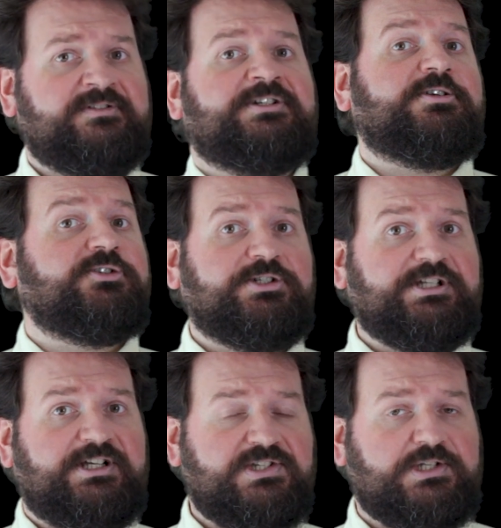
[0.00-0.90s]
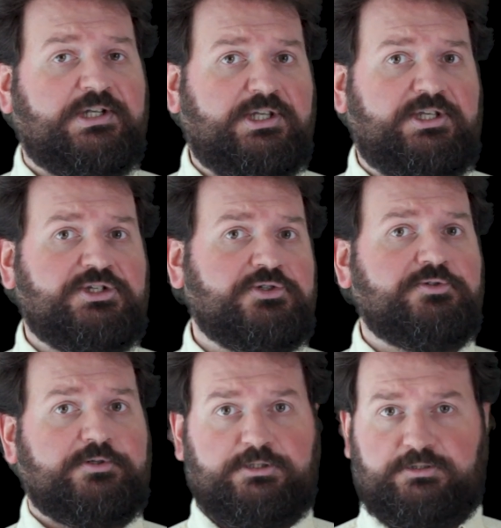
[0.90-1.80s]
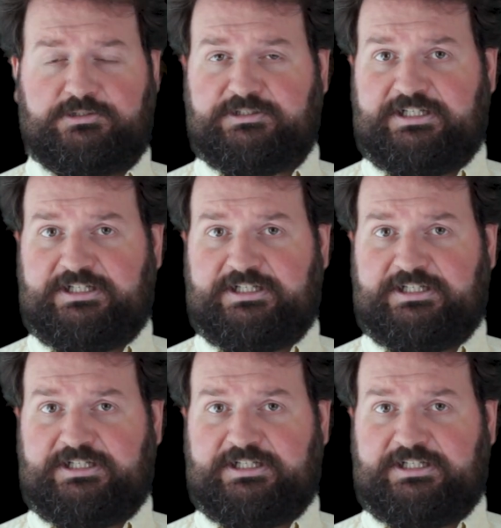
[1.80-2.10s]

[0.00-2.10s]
narrator does is to draw